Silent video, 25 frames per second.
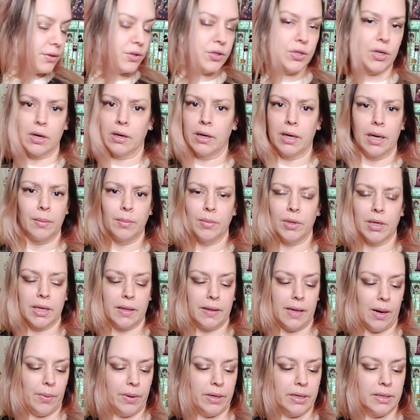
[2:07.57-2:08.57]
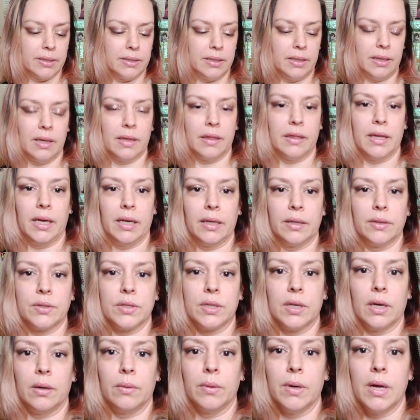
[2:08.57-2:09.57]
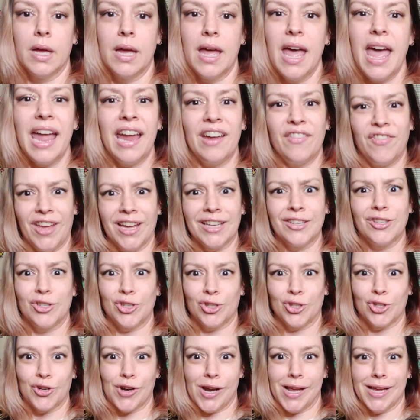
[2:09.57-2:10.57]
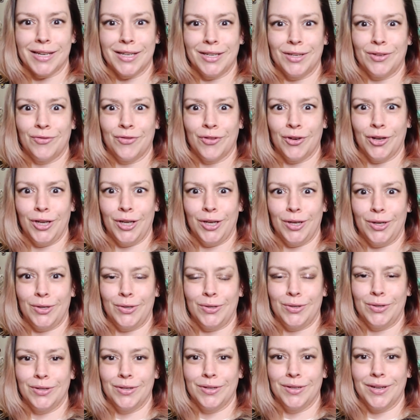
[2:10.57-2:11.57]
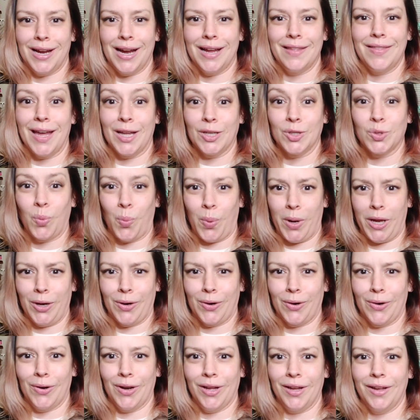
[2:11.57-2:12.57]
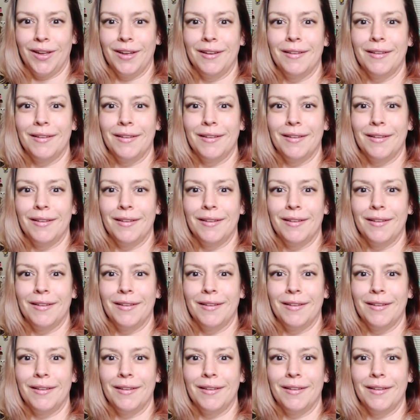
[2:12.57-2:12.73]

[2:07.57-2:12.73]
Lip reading: Sorry, I'm looking that way to see the thing. So if that's distracting for you and that's weird,